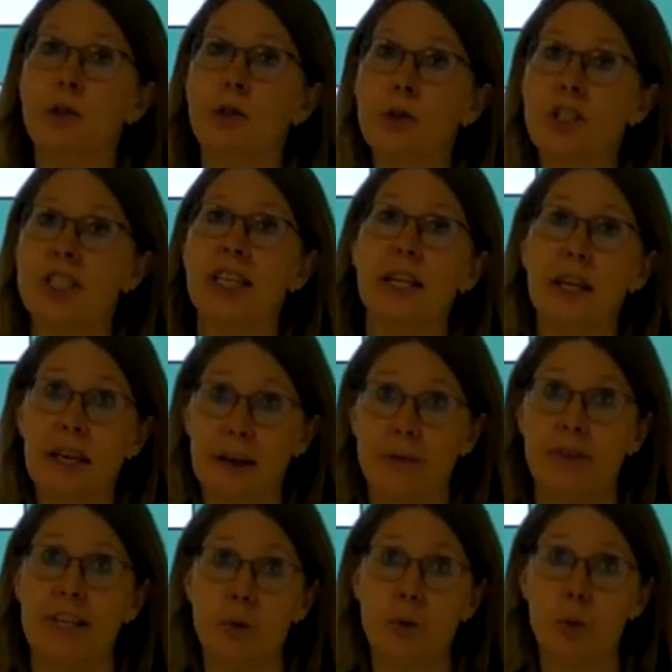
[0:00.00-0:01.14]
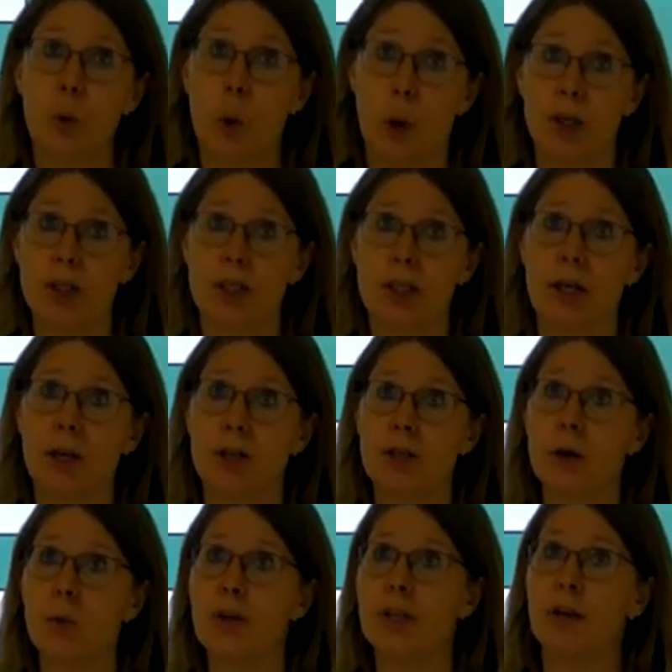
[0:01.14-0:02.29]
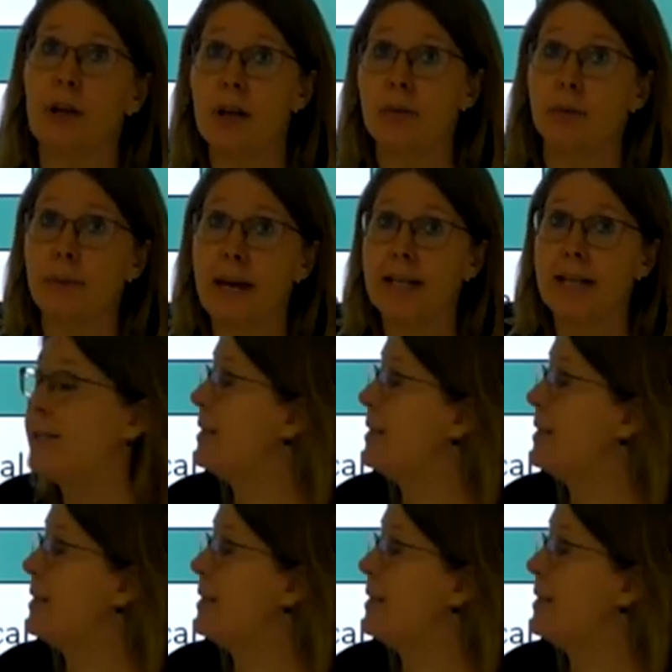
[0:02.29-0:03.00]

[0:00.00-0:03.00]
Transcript: to see if this works. So with a lot of play